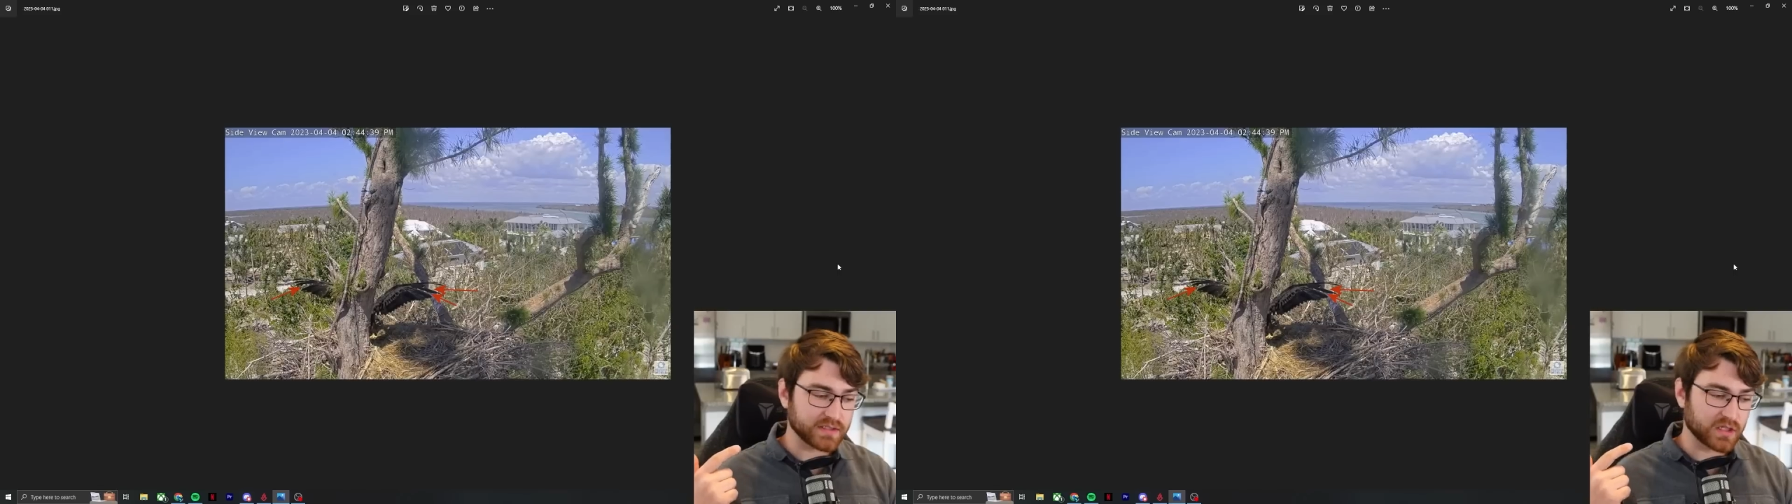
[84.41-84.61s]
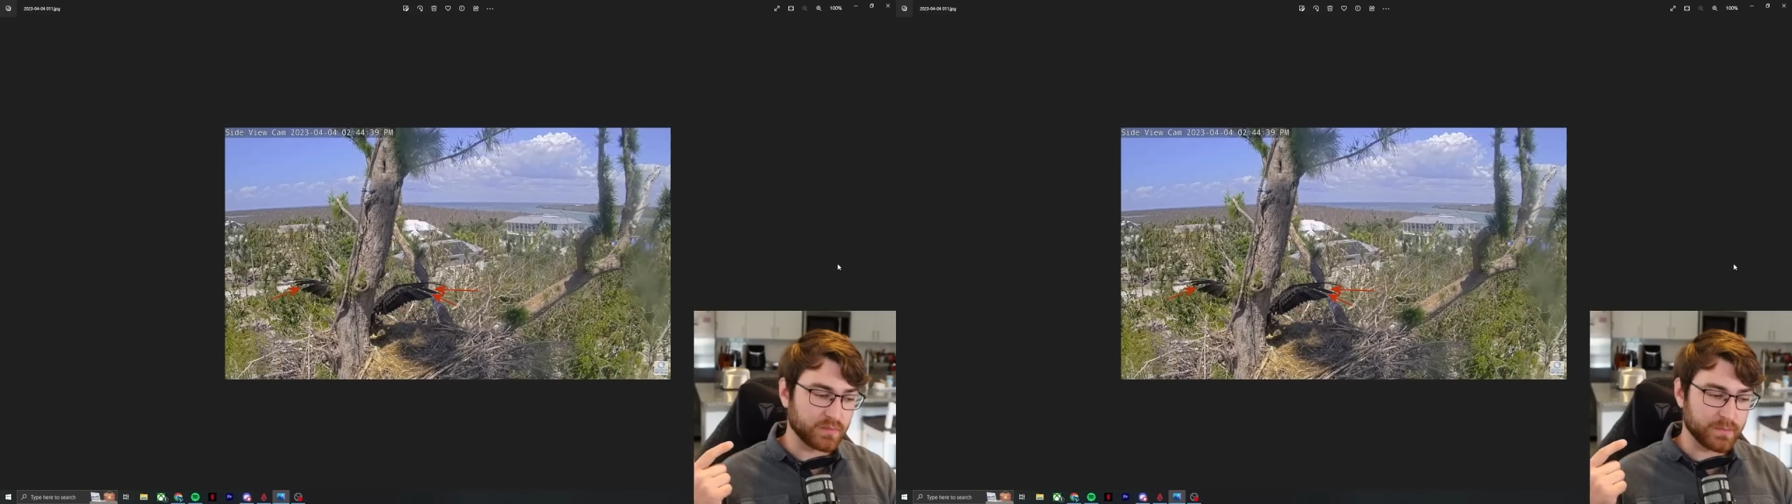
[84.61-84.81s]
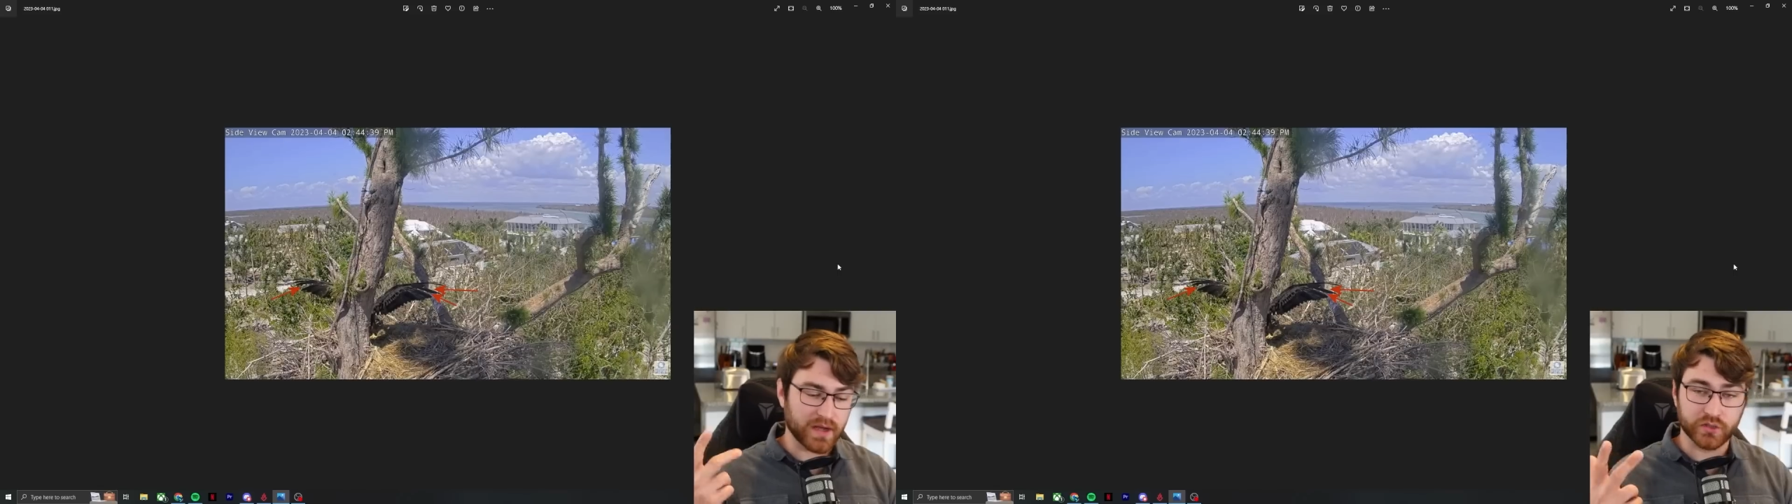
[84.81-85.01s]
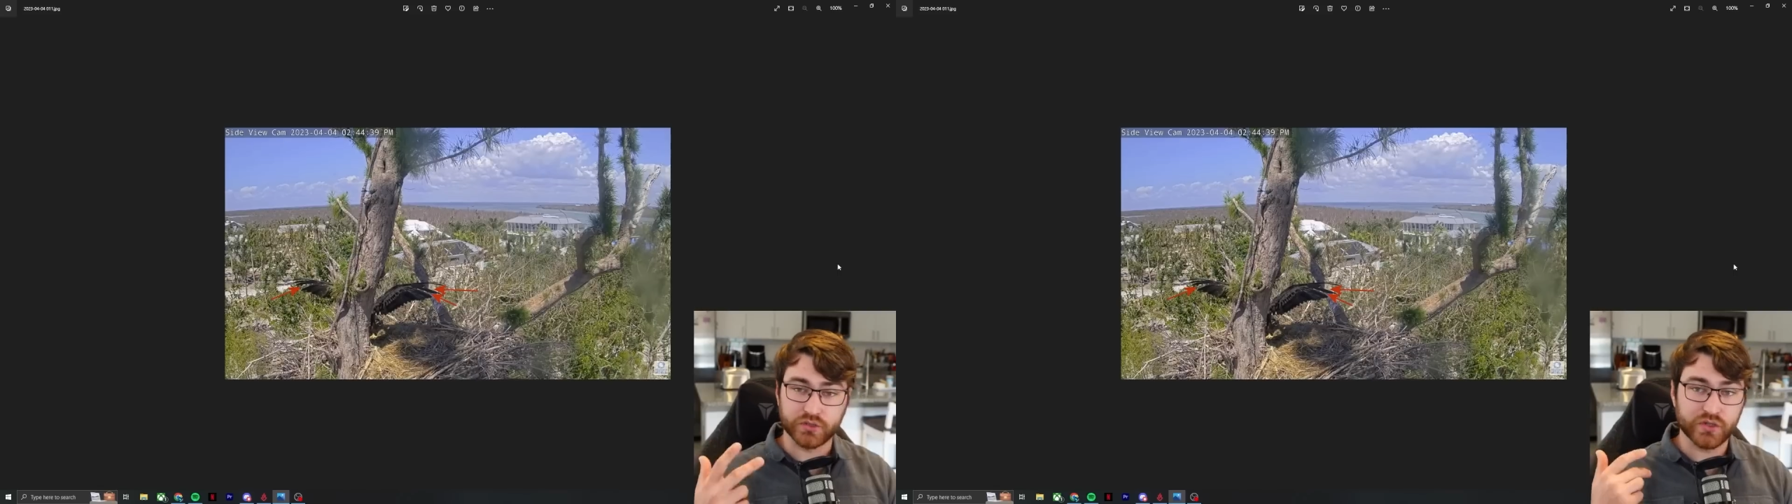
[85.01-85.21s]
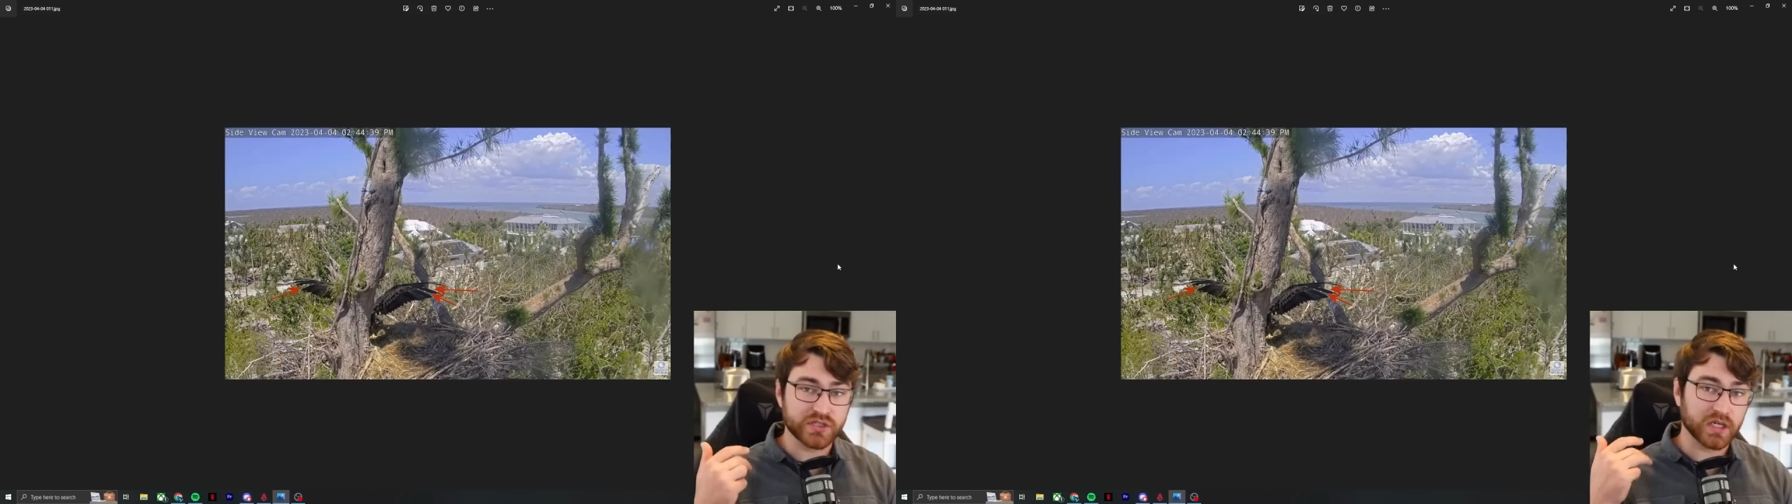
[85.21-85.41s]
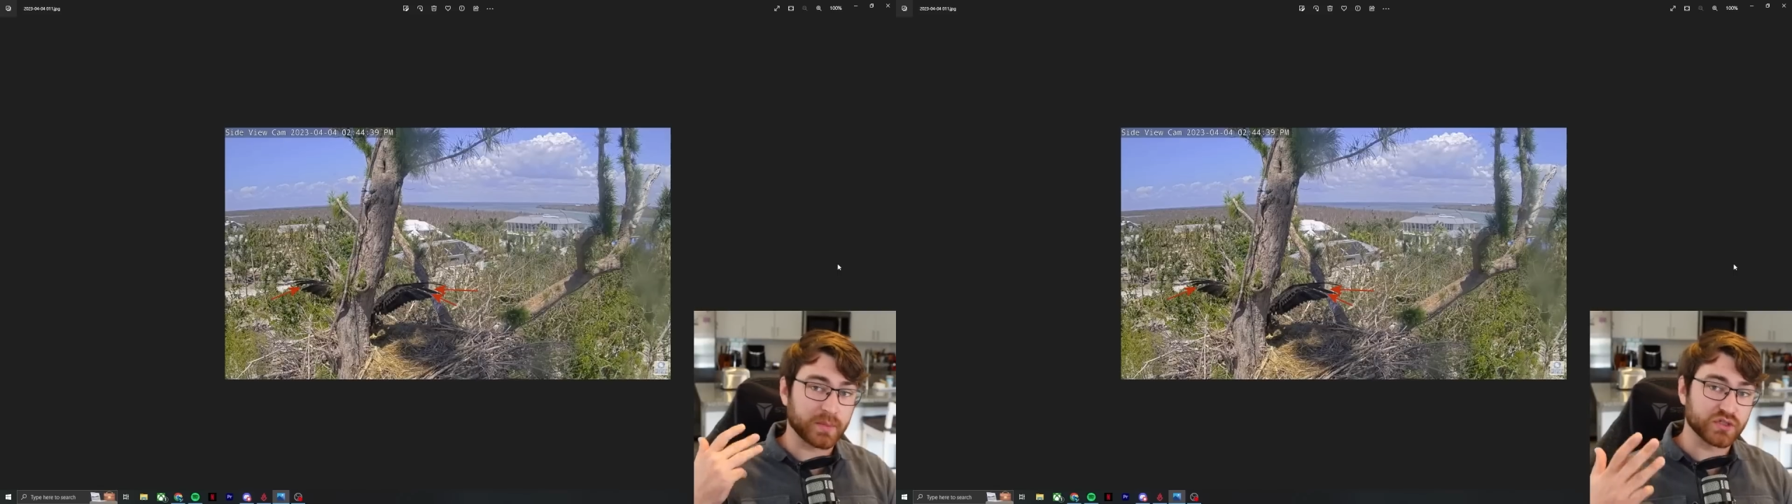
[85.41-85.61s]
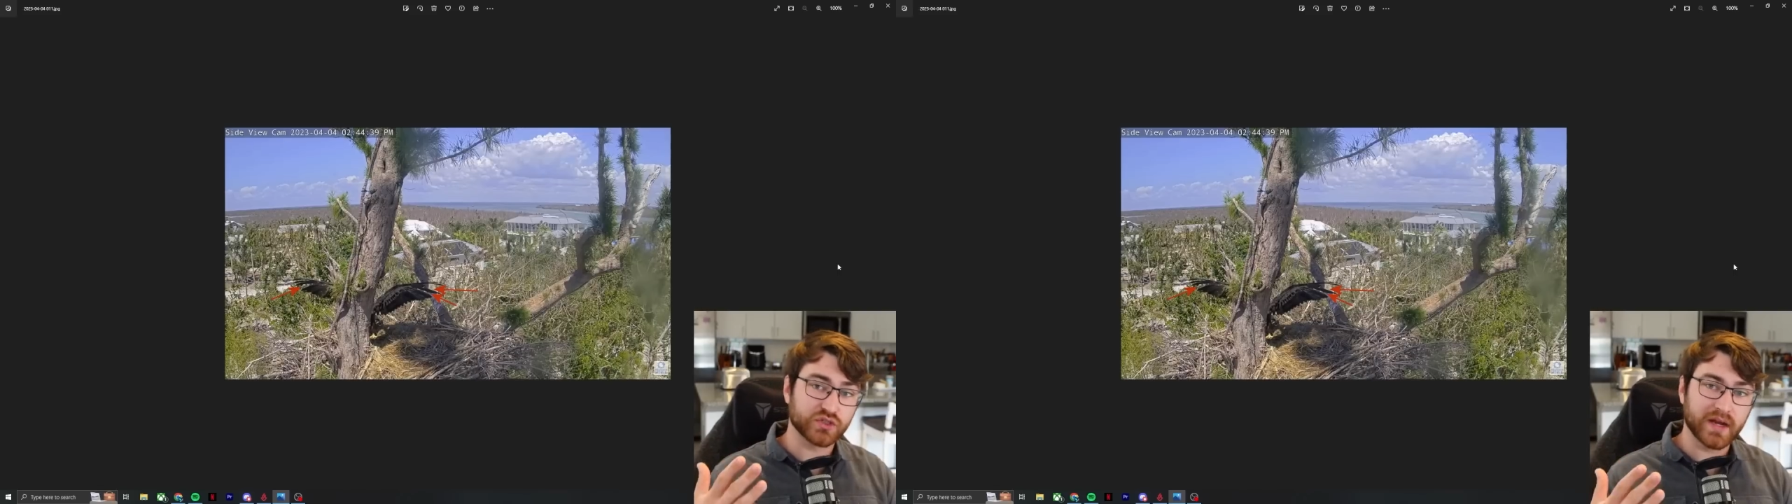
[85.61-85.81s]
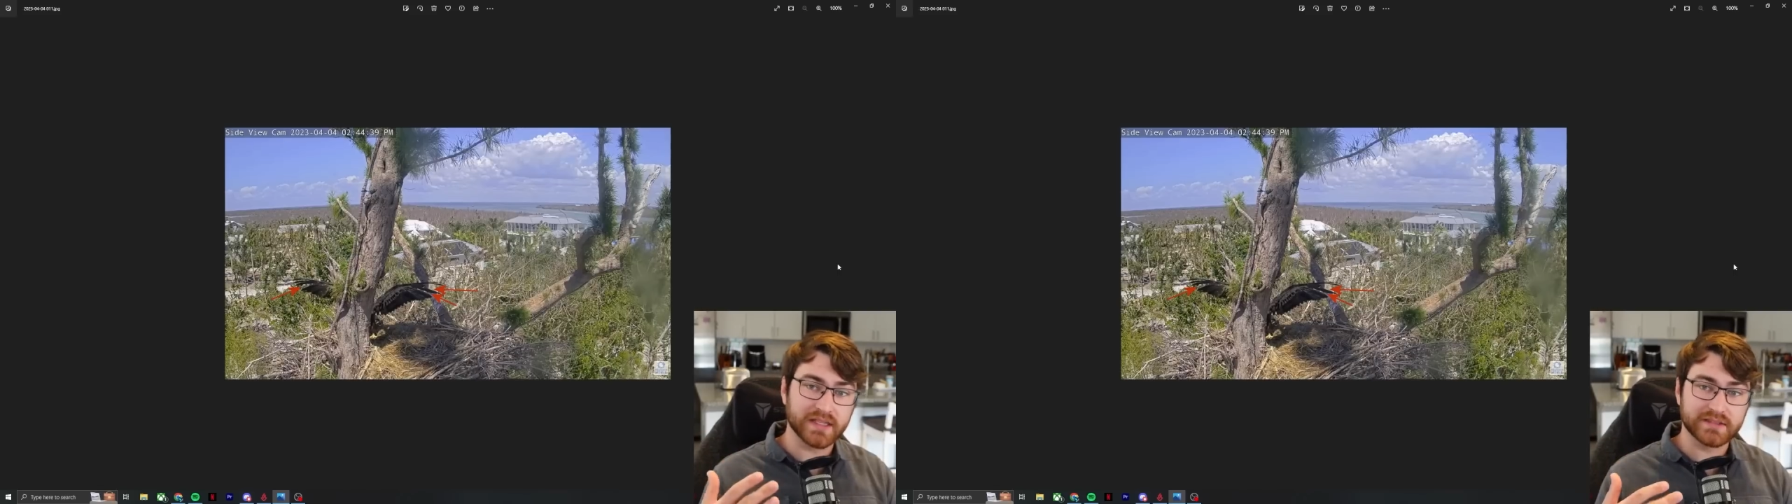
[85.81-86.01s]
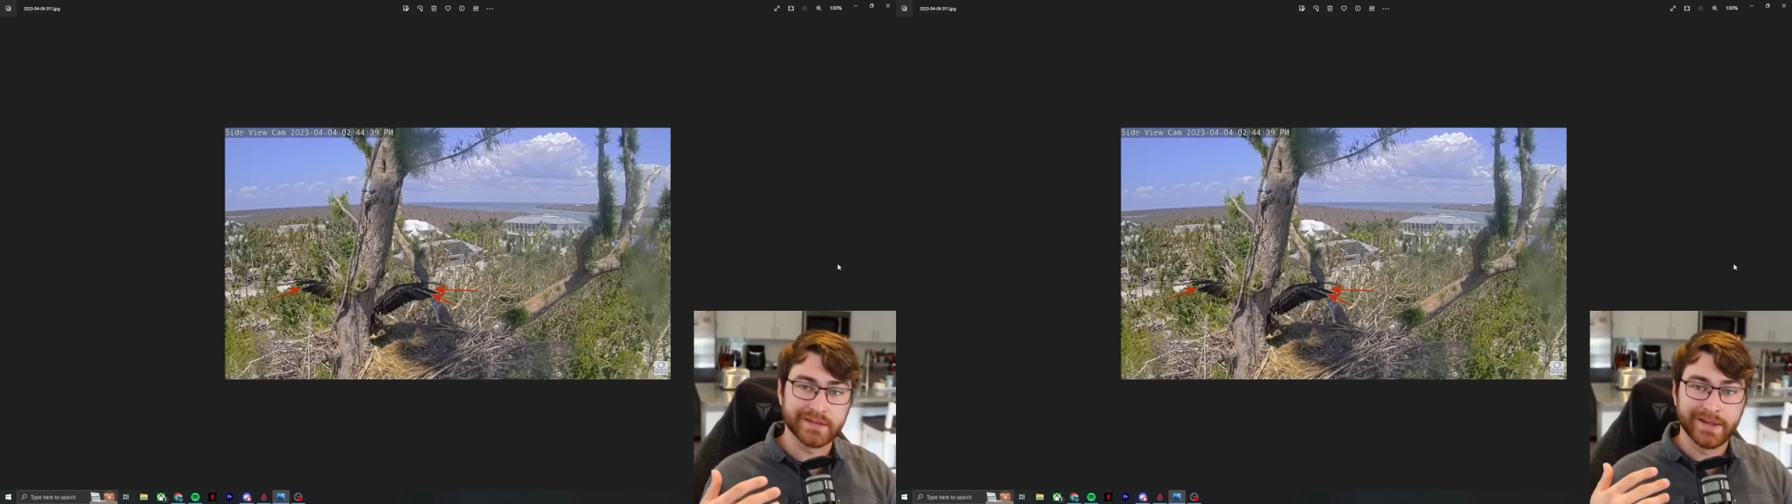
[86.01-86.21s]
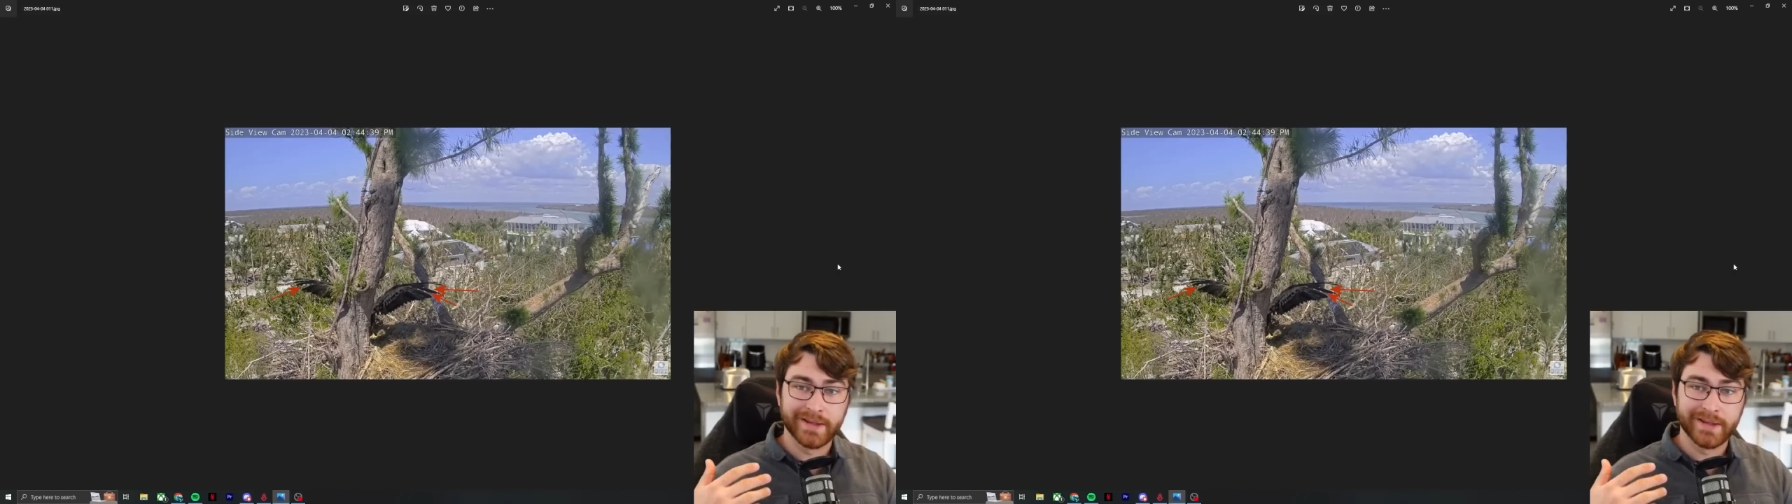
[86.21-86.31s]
it could be malnutrition, it could be stress,